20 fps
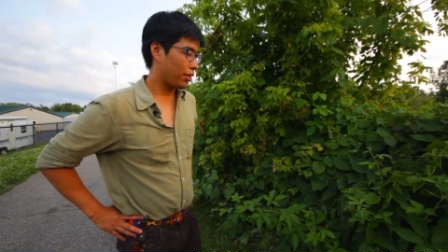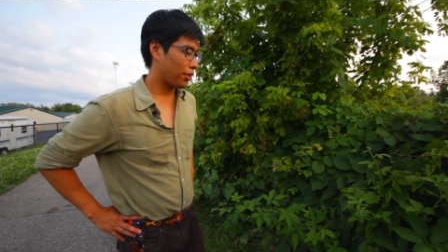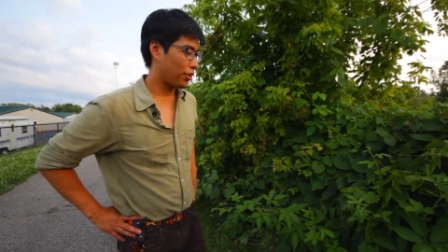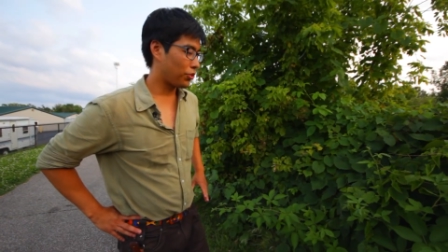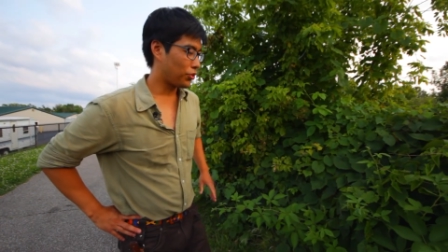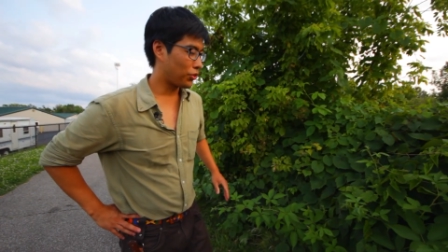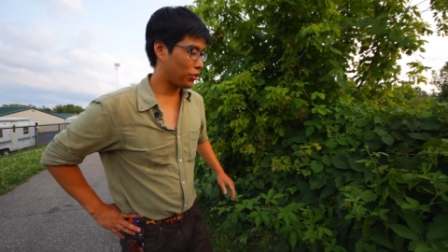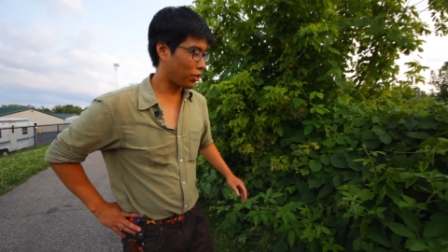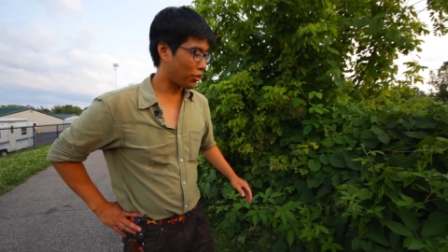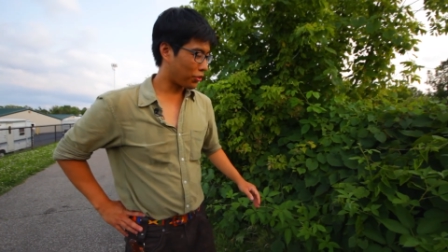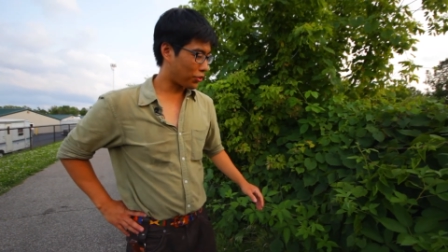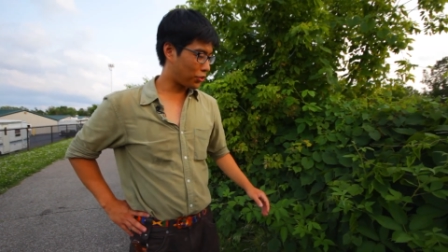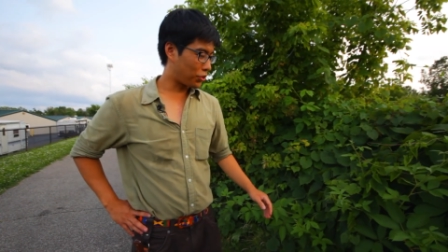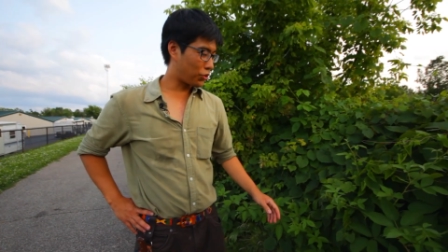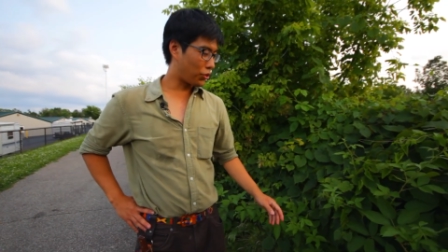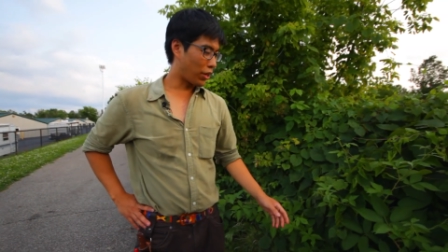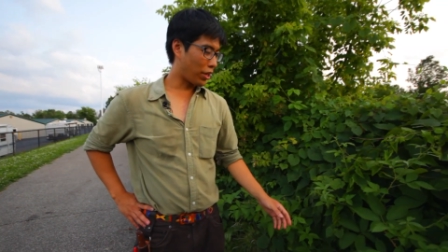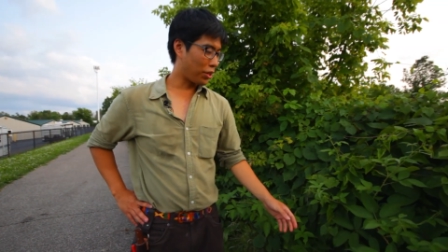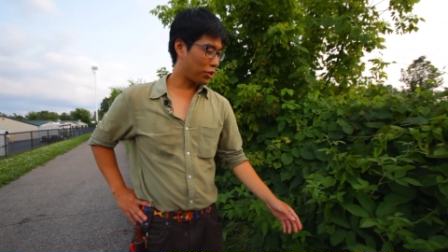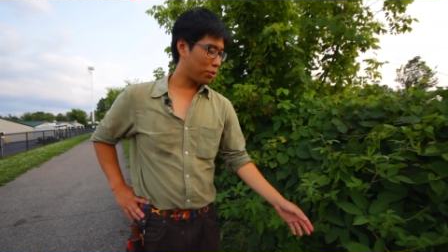Here's another
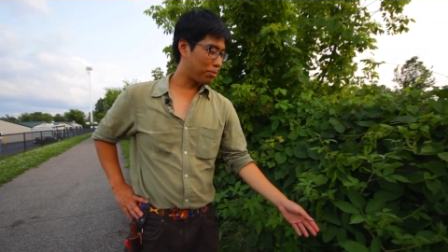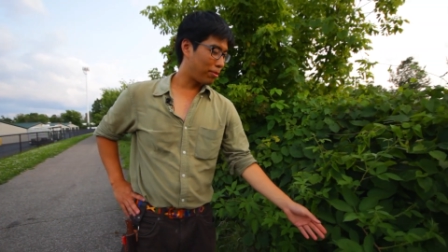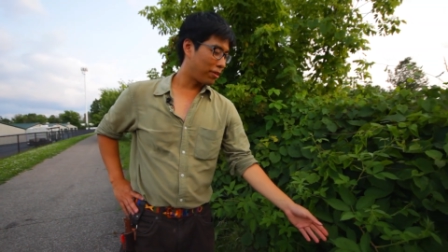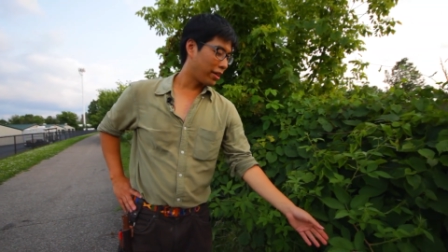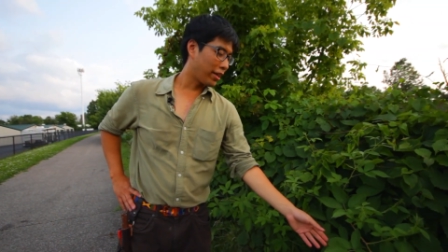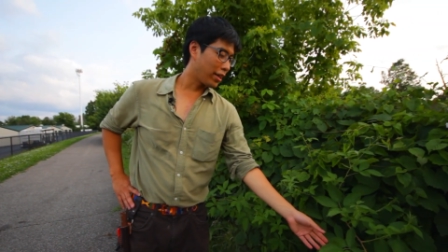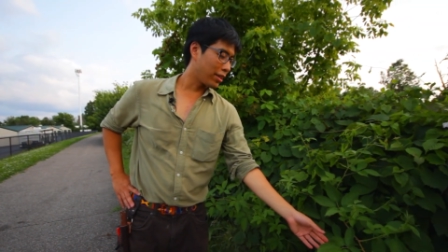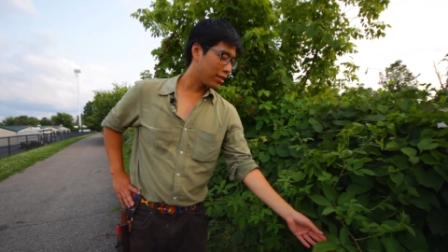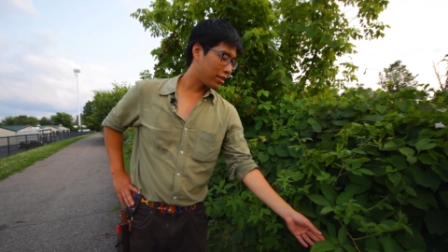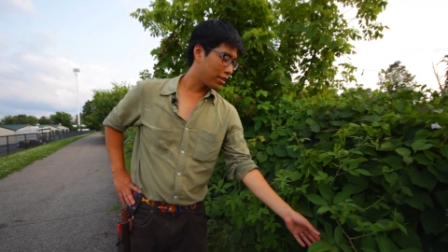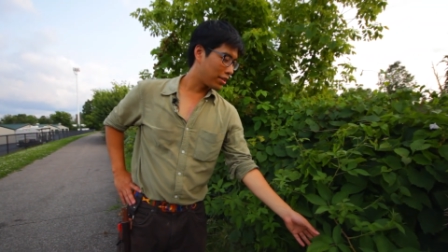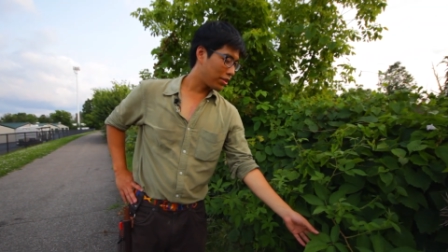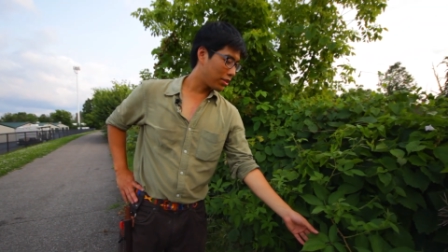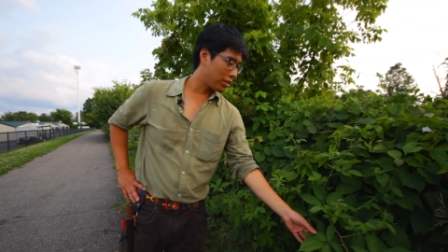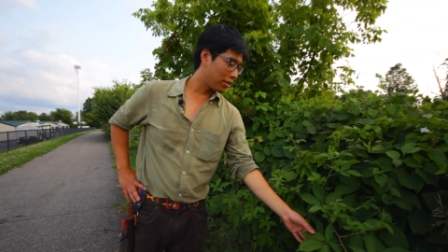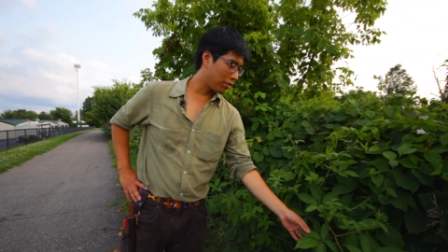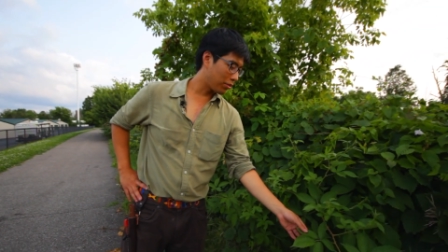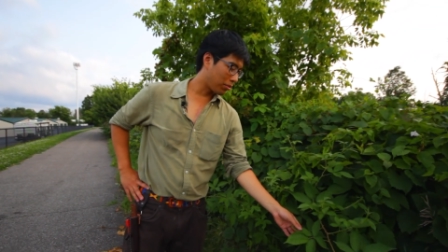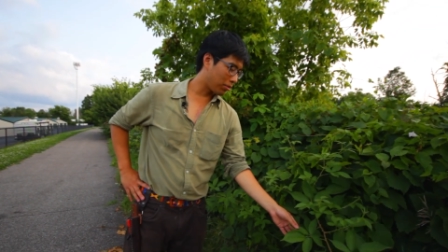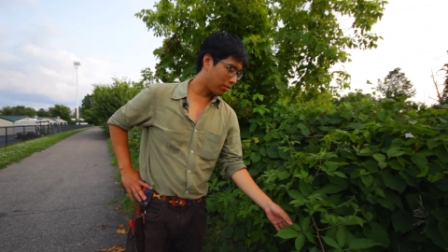strange
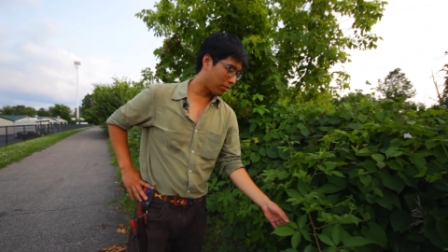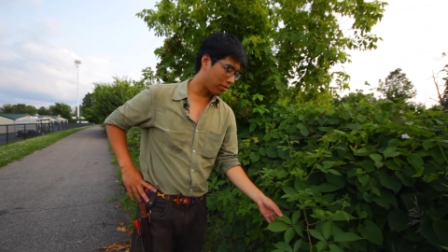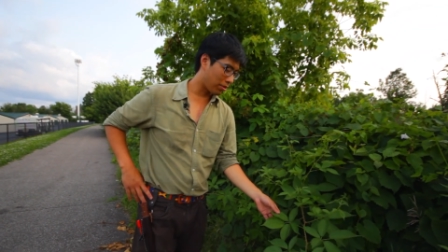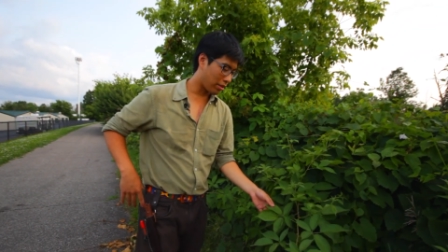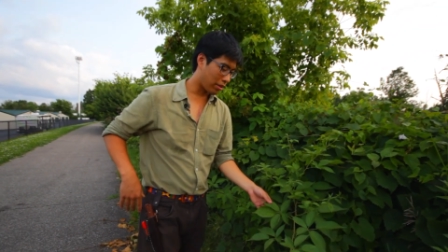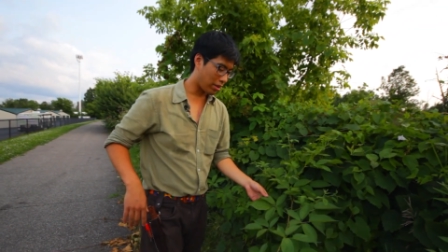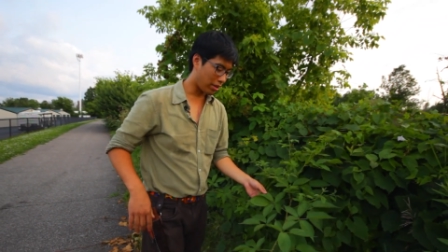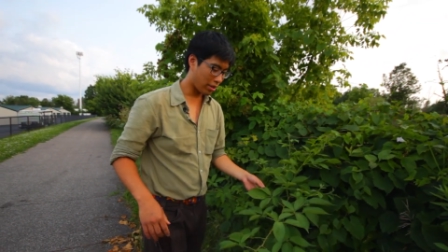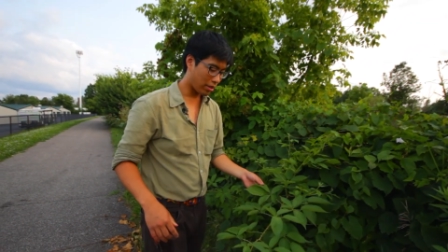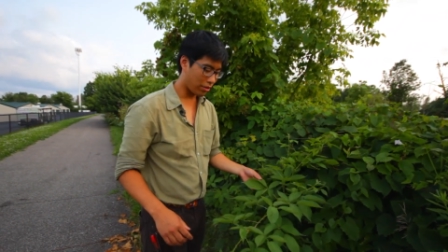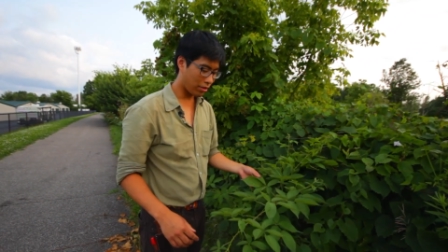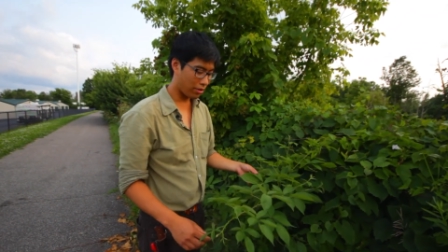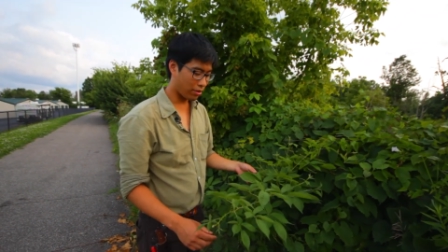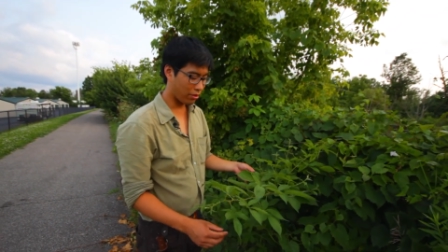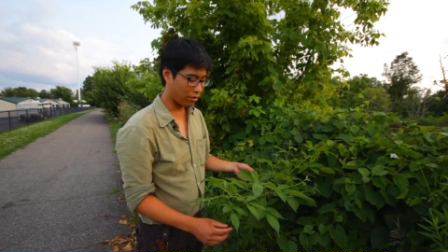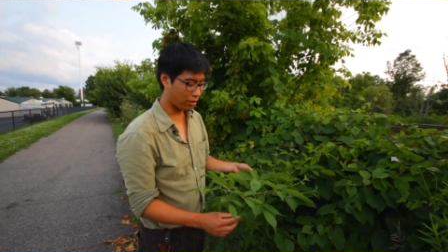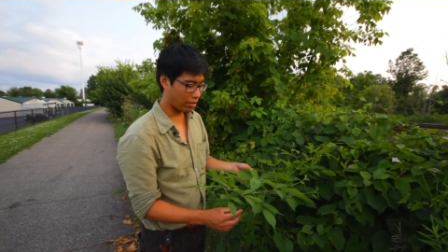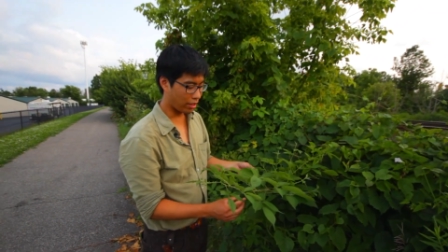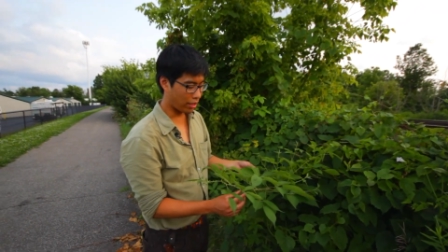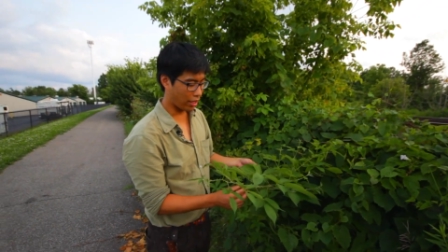plant,
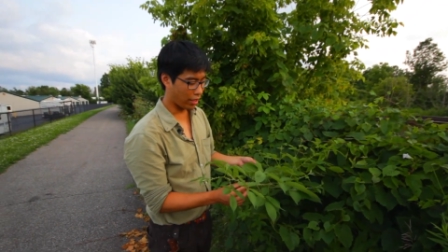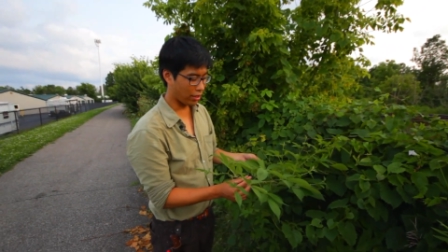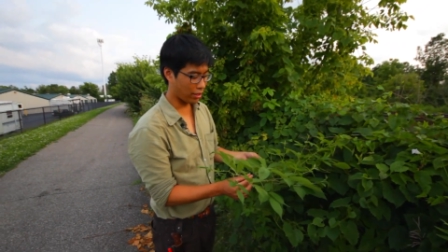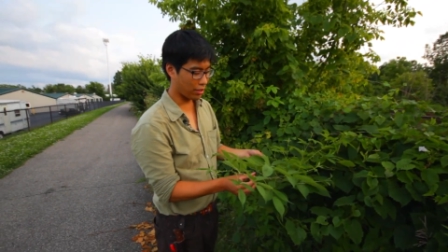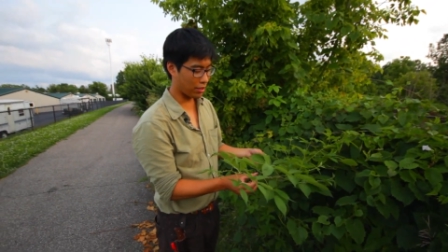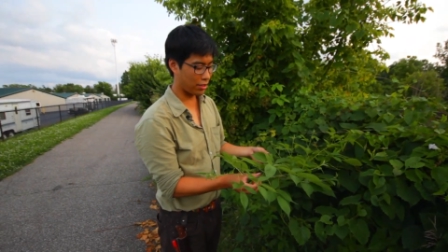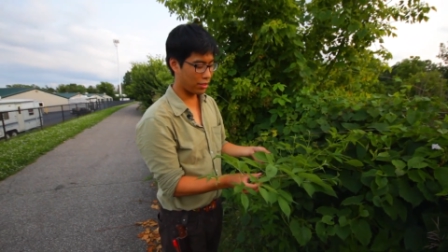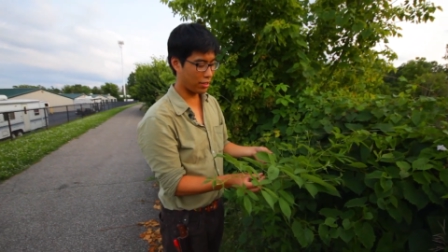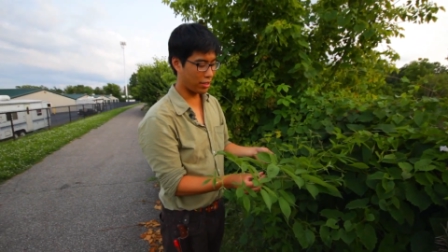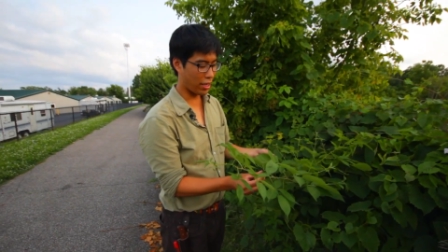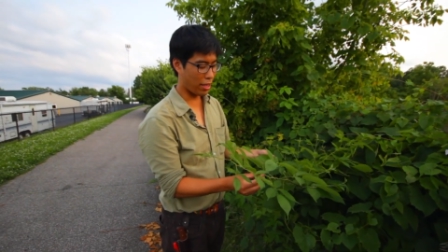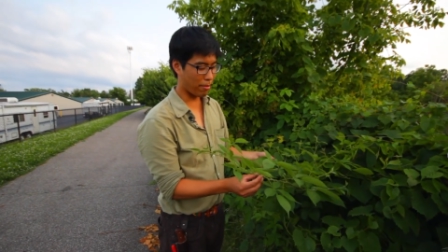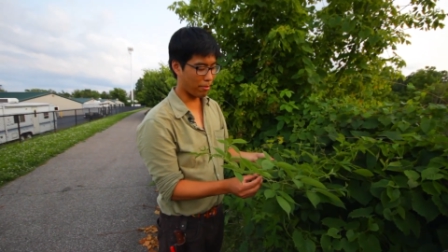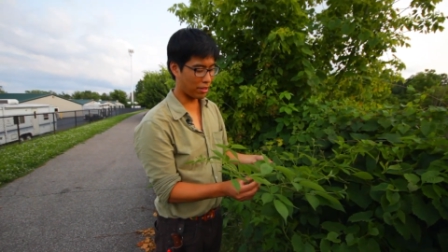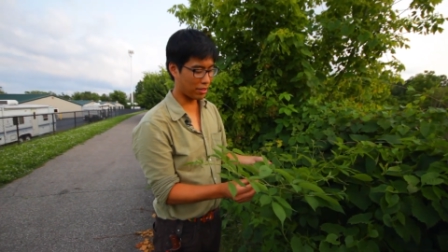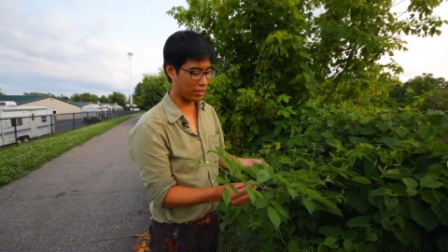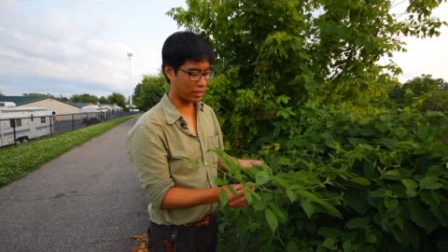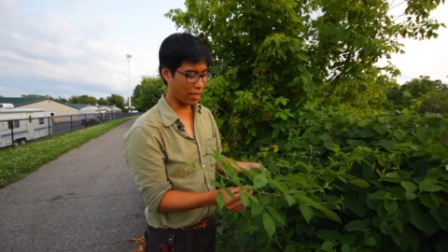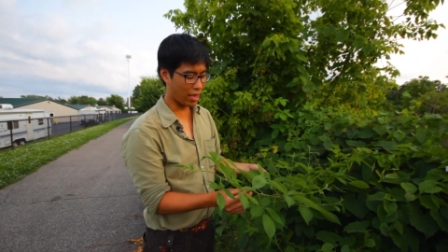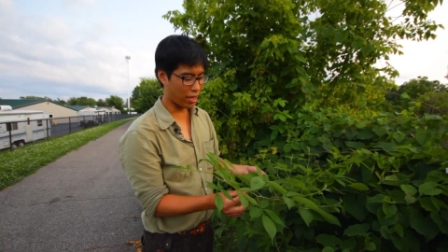and the stem
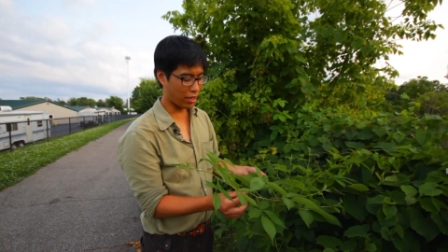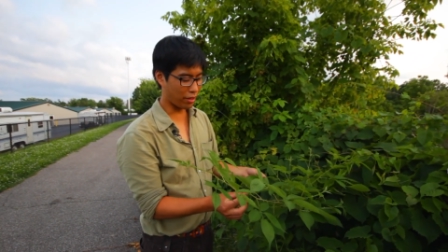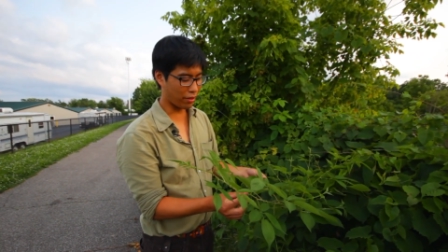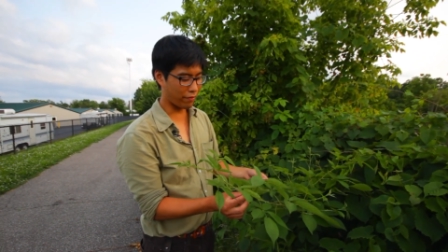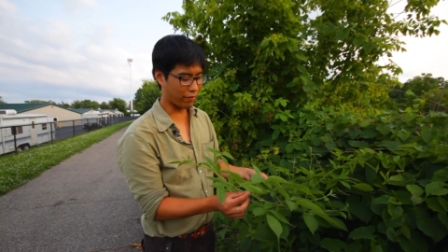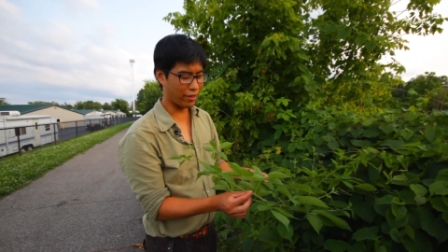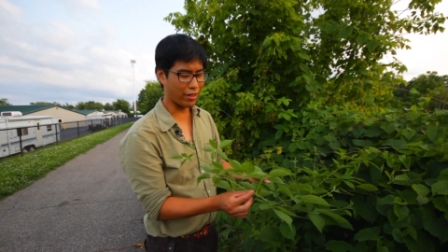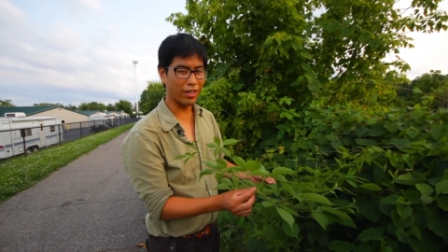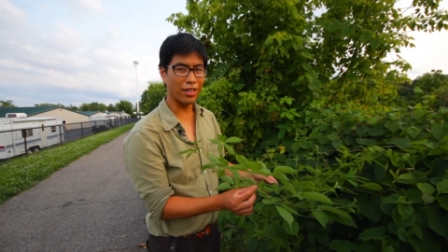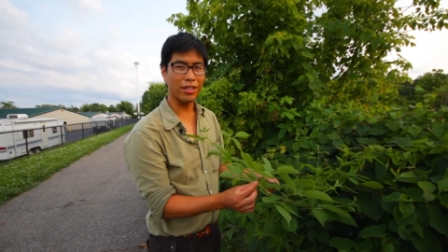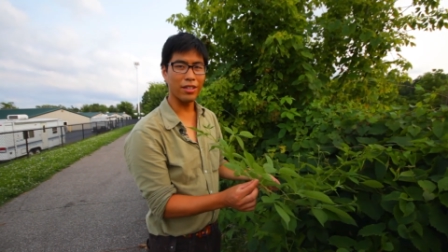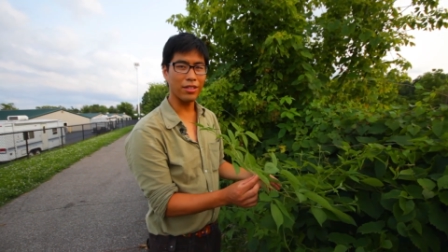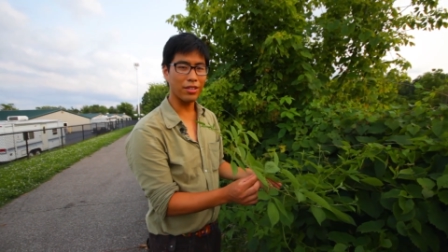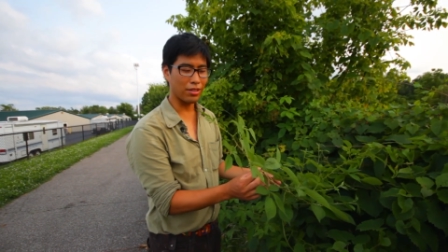is kind of uh,